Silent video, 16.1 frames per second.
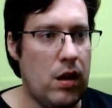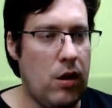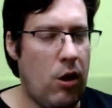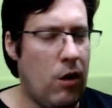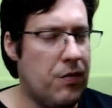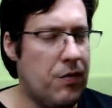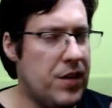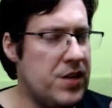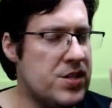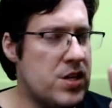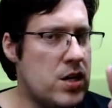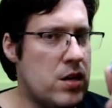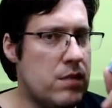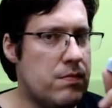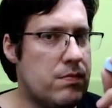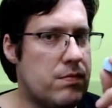These
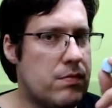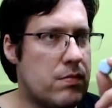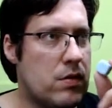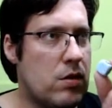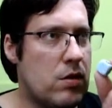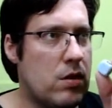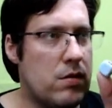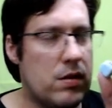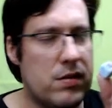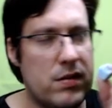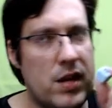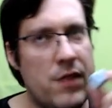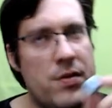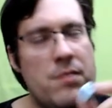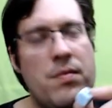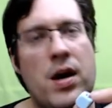are
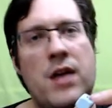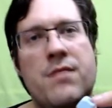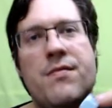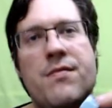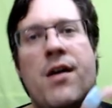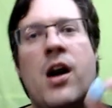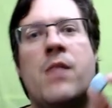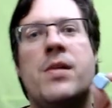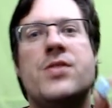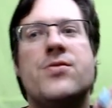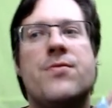given by environmental